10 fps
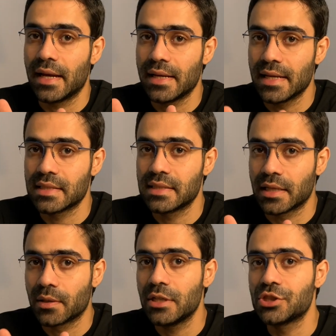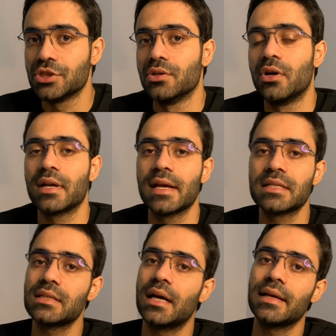ADH secretion, or
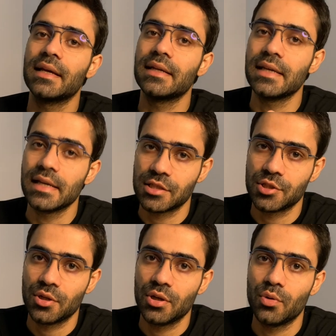SIADH,